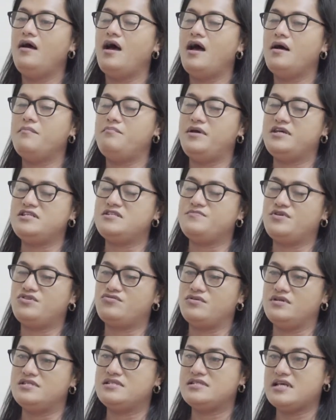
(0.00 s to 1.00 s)
I'm based
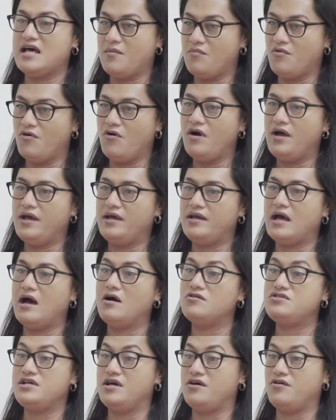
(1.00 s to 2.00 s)
between Samoa and
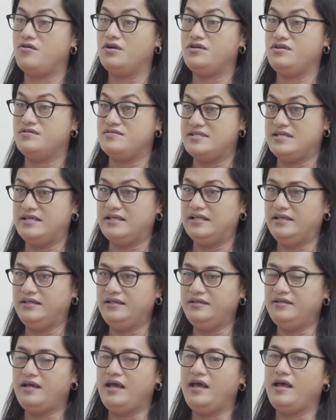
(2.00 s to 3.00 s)
Aotearoa, New Zealand,